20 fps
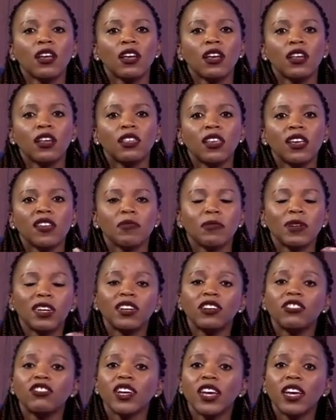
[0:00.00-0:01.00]
there's been
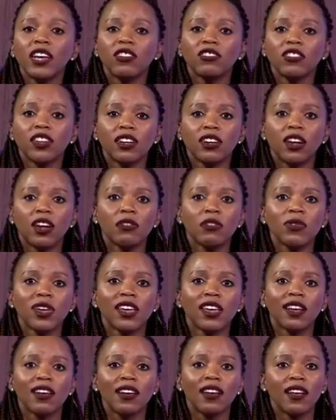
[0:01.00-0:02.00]
a change in how we
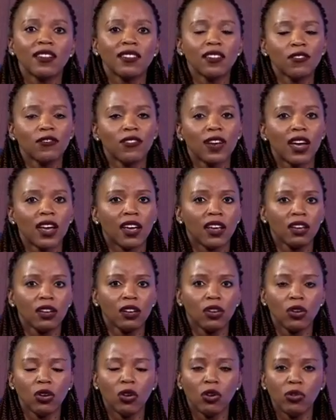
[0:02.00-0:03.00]
can classify
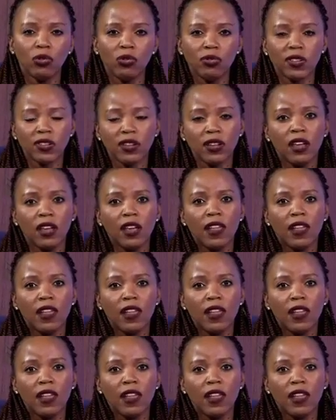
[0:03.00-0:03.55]
loans.